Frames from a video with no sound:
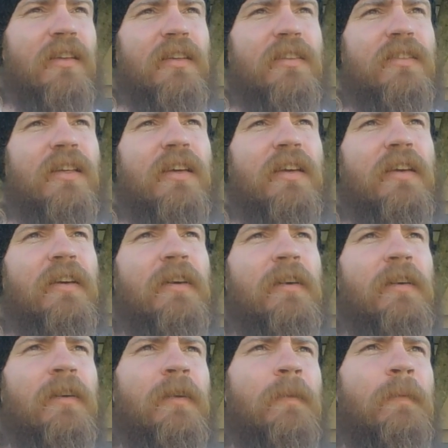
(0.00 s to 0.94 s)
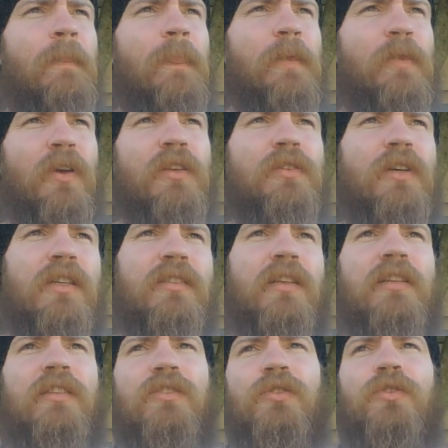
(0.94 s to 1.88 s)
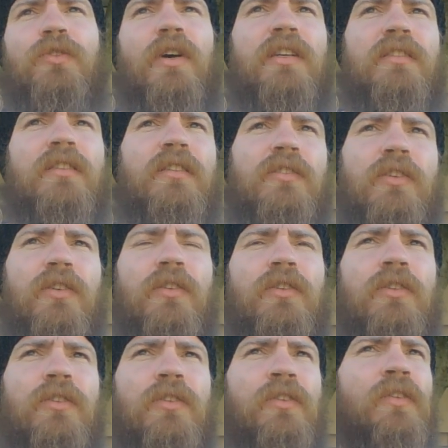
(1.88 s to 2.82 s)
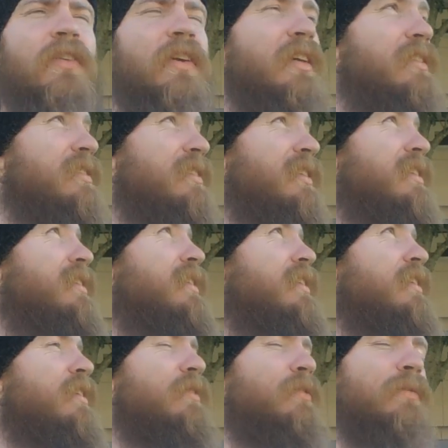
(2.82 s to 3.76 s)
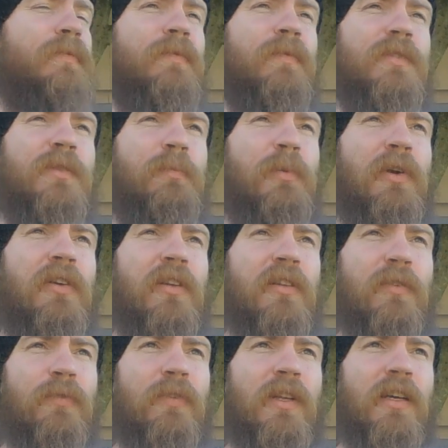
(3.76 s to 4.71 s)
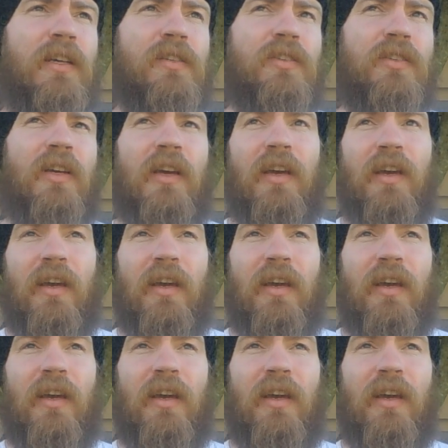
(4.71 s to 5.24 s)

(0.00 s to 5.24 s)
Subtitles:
They say, so they try to say this dude Christ on home is the Spirit in the flesh.